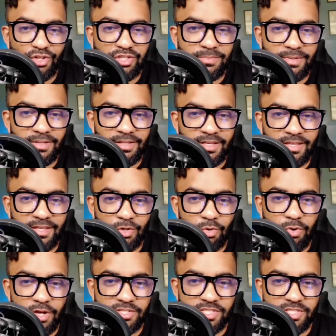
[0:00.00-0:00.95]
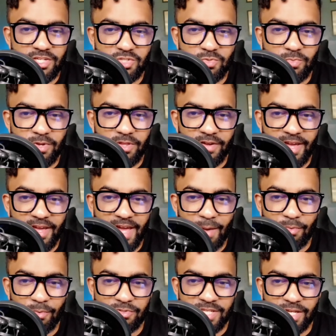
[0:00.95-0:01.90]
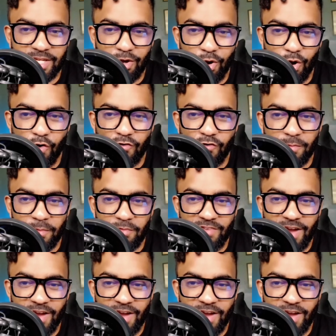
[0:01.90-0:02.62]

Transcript: Ultimately, the question isn't whether AI will take over,